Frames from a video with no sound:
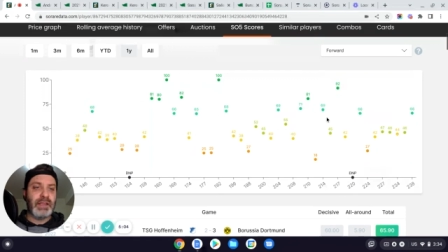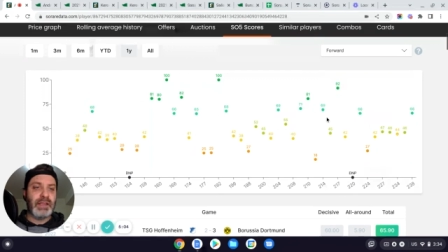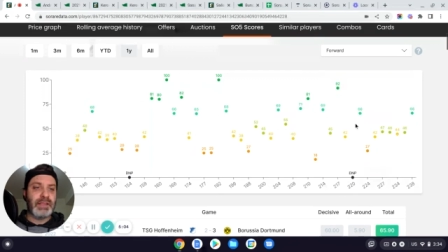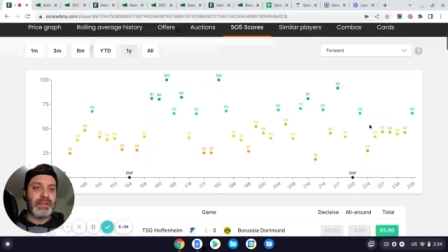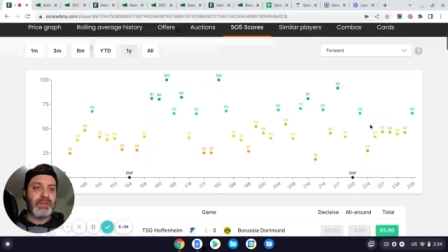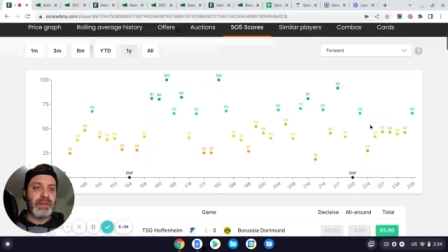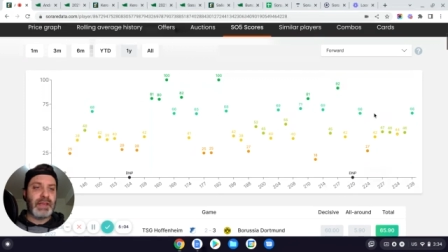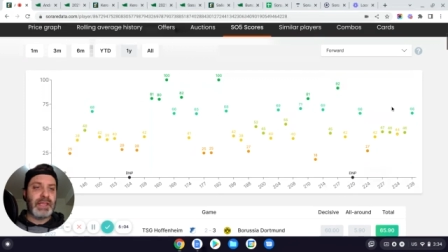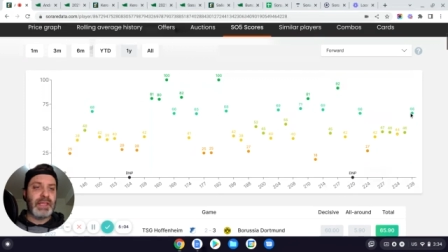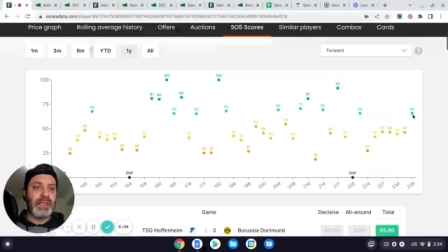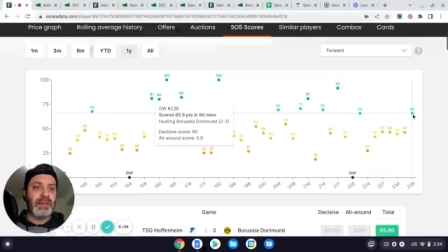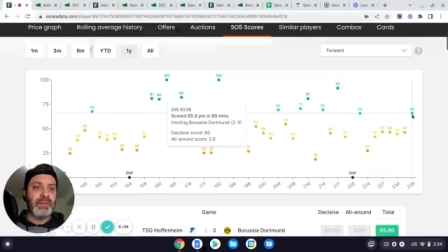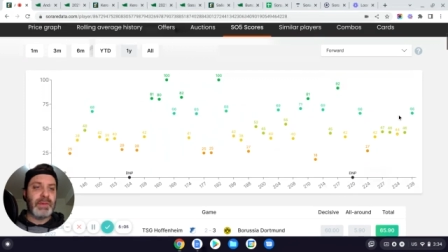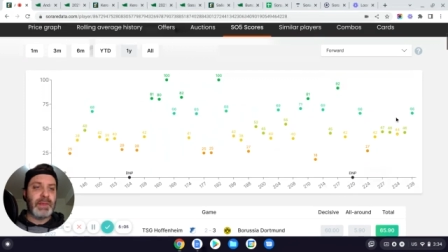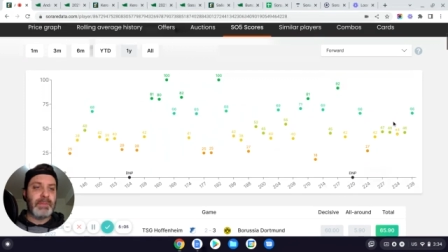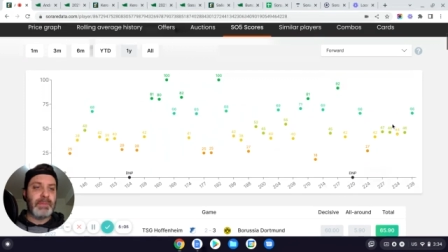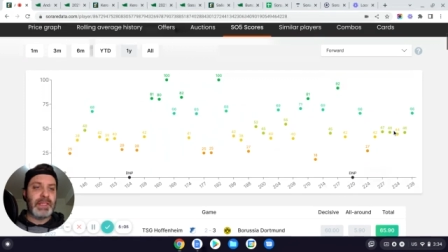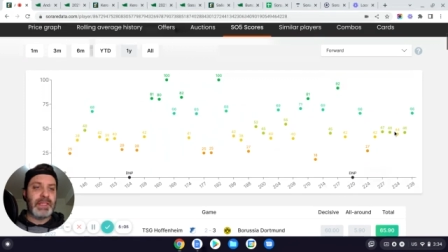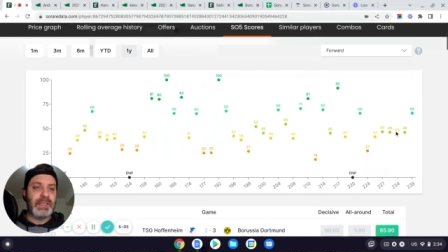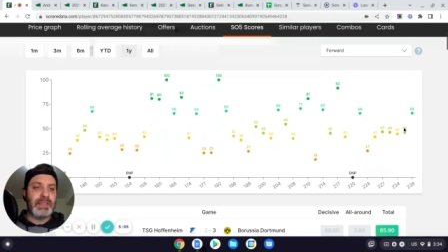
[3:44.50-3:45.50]
areas right here.
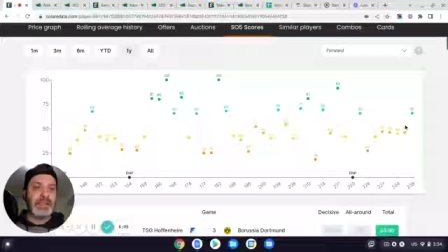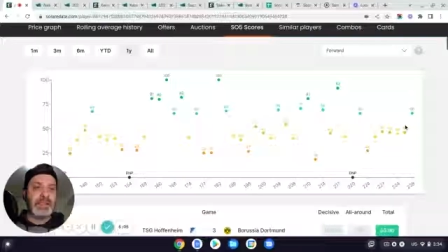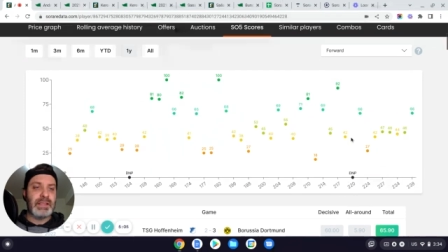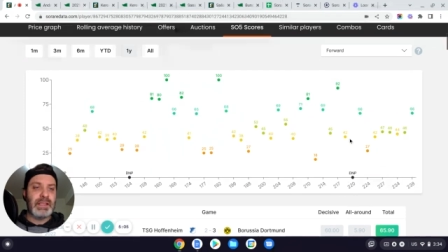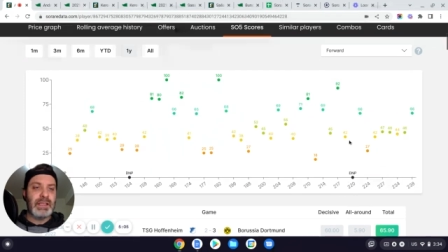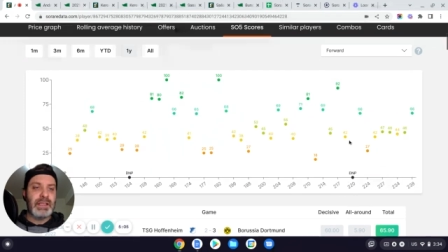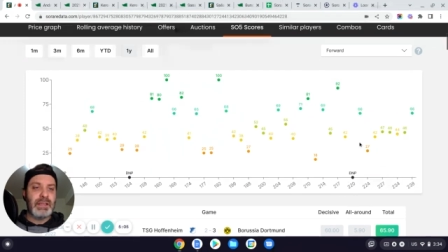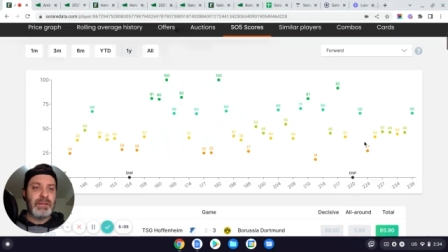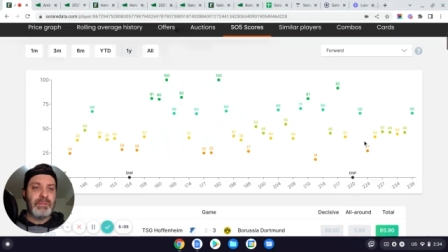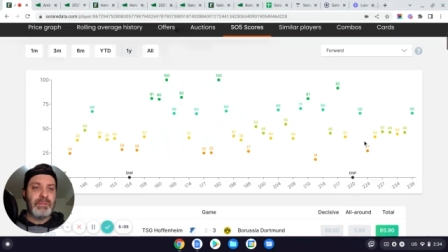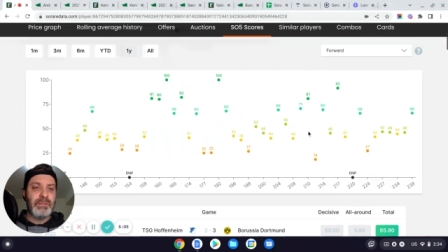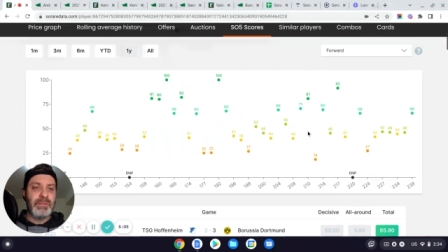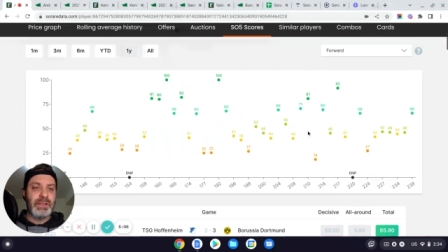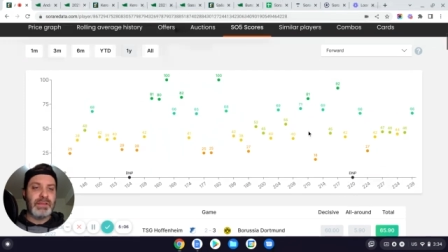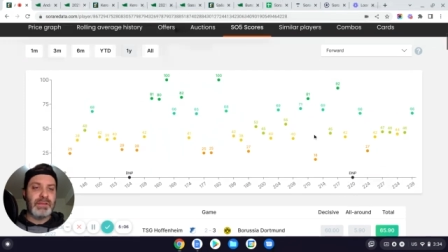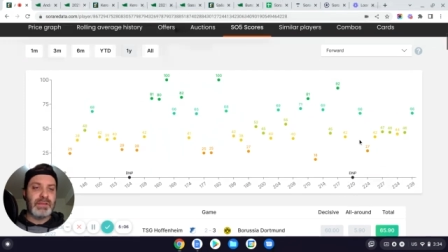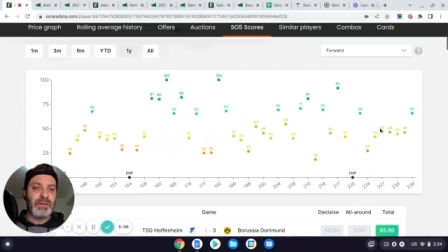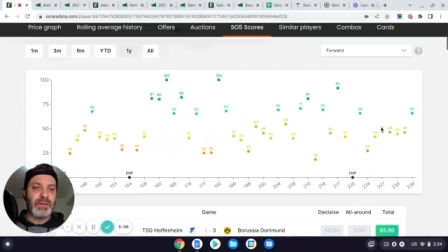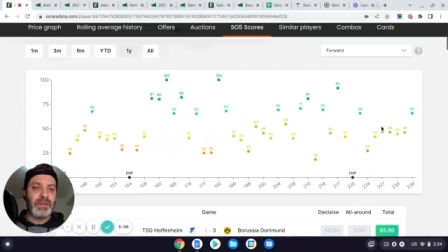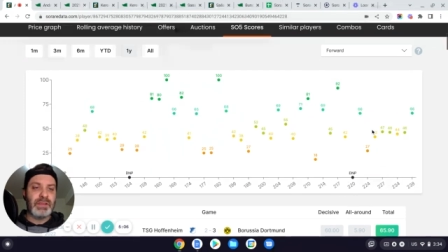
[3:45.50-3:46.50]
Maybe he's
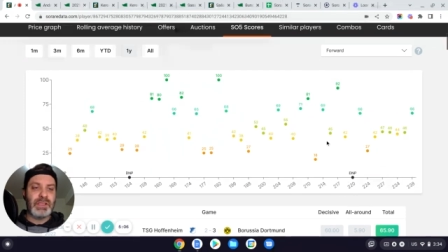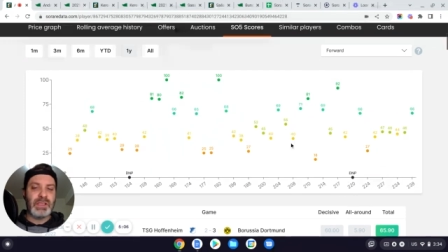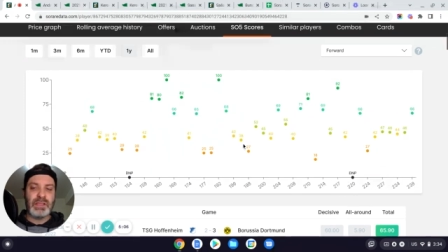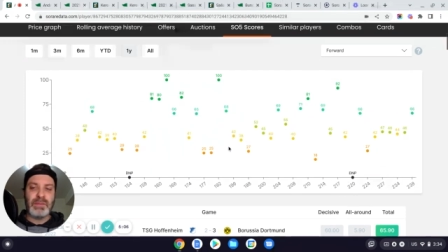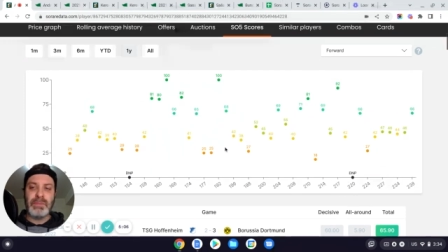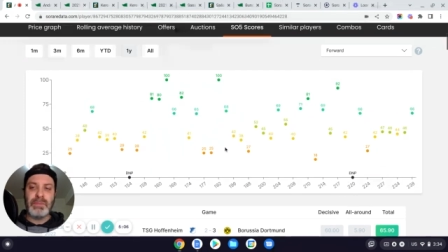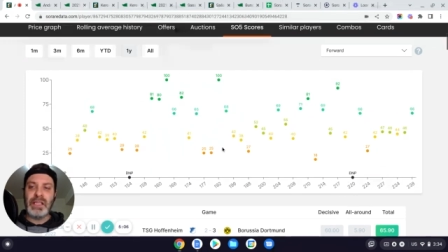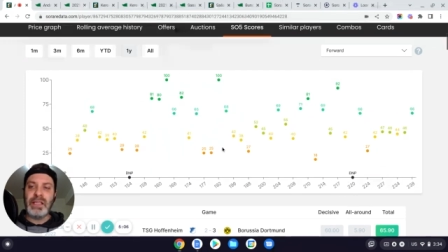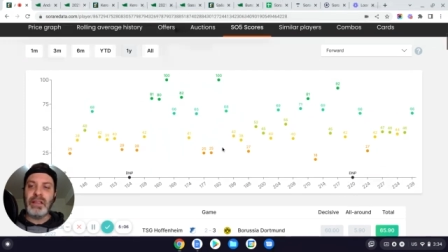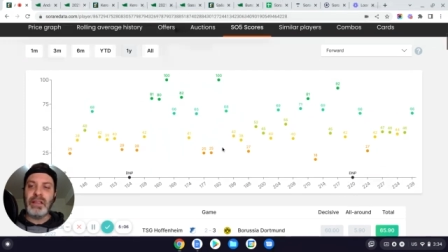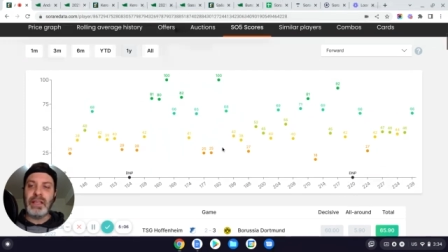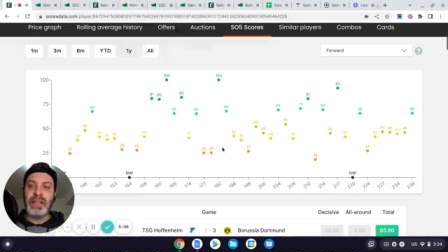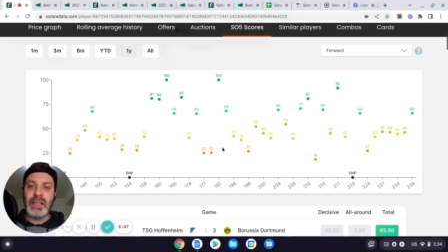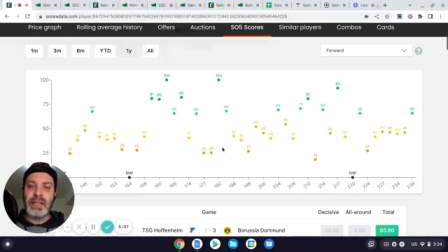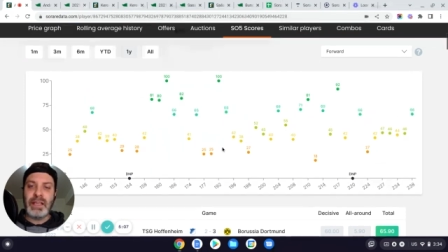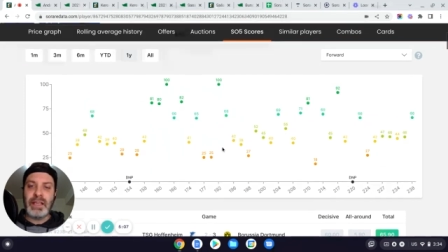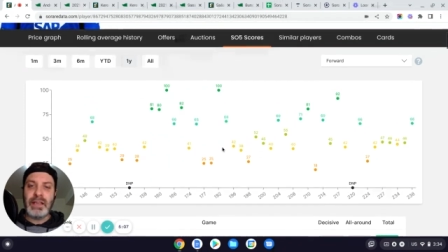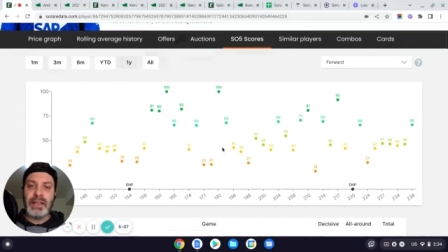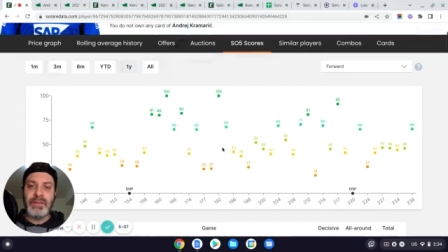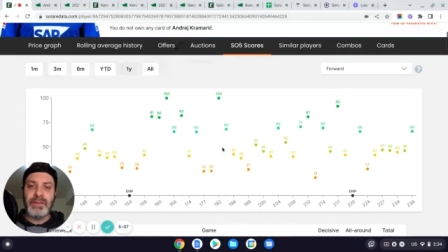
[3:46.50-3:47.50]
been sort of just
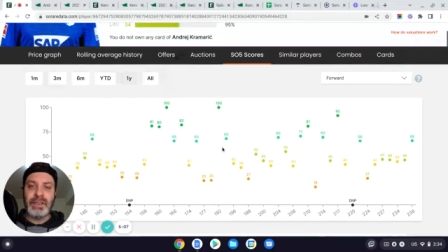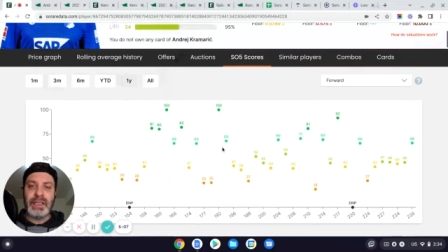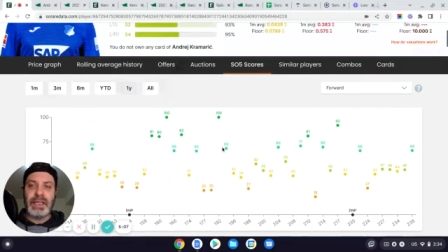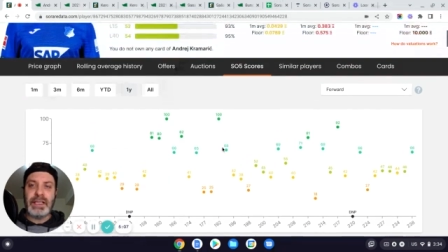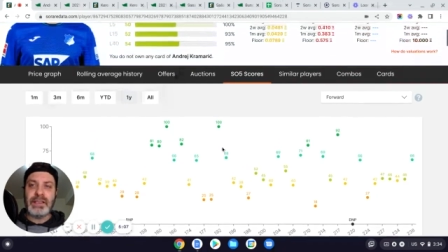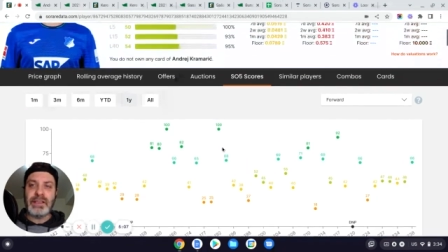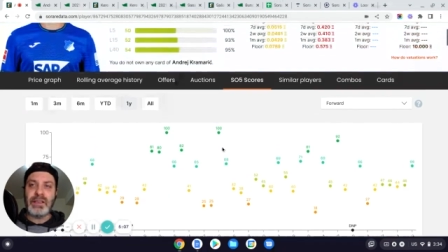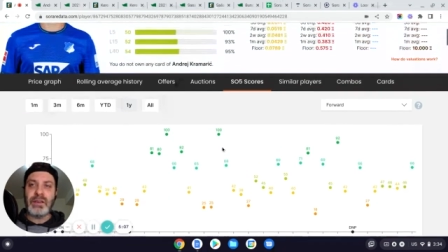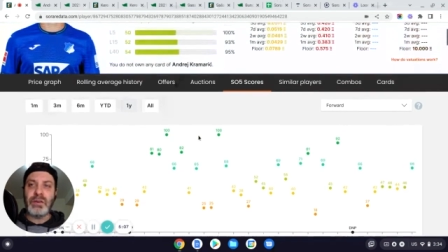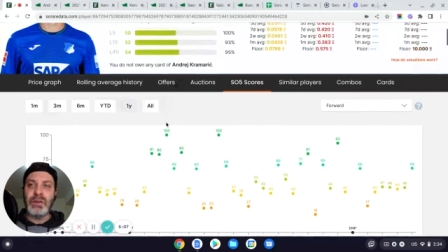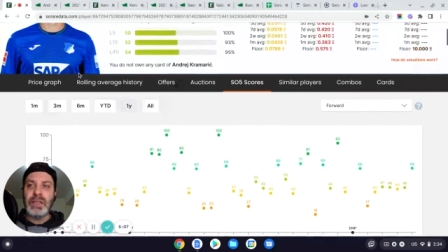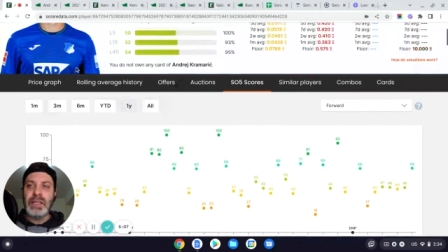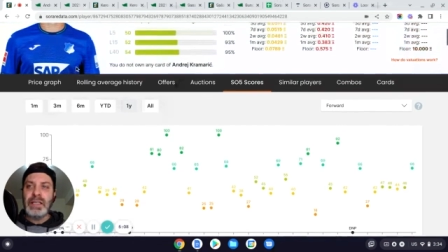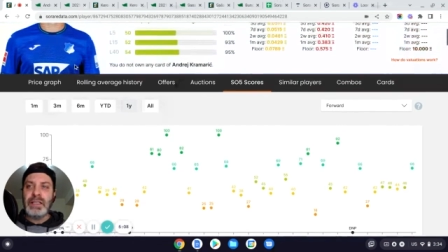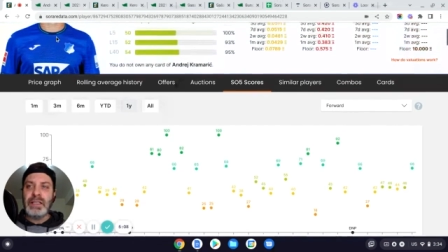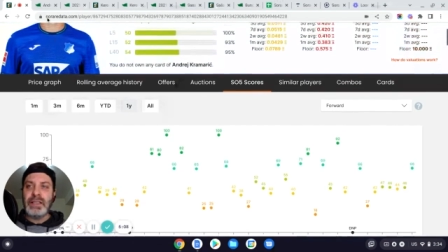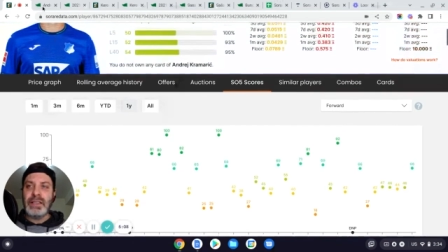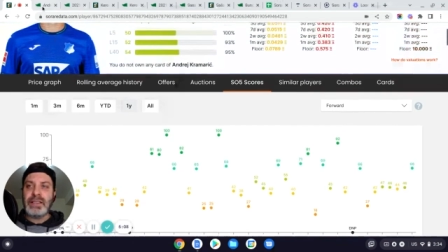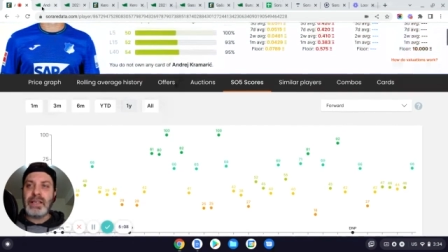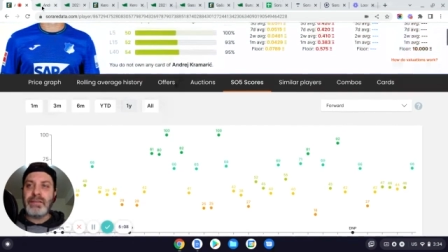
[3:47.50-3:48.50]
middling of late. So
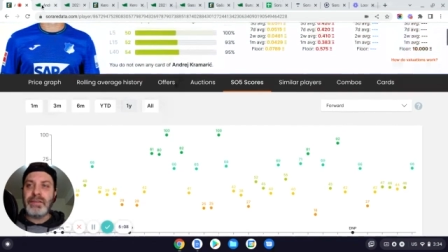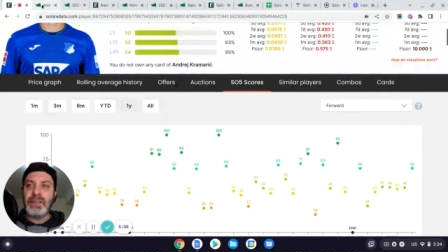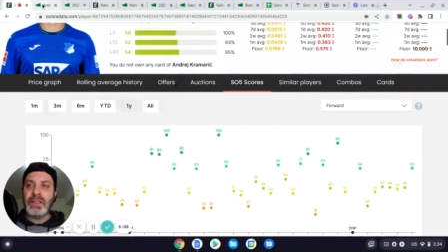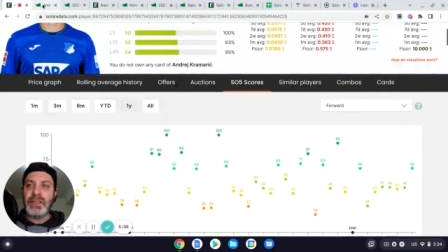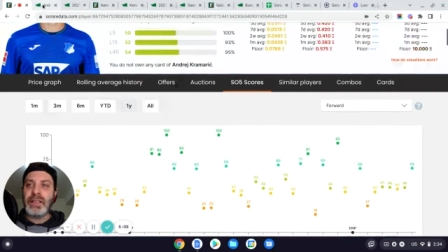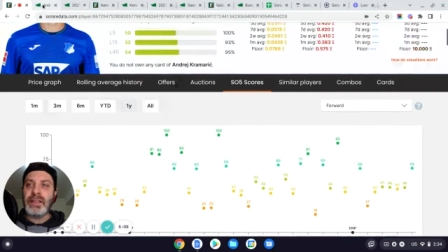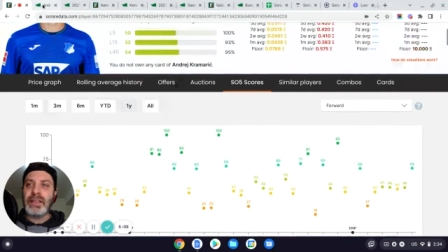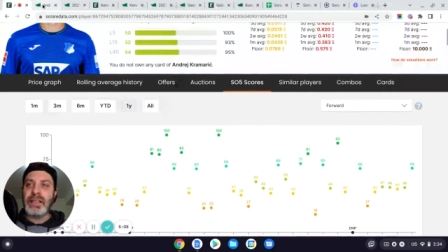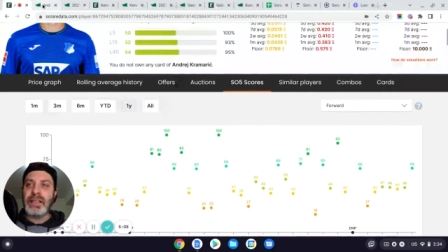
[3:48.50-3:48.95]
let's have a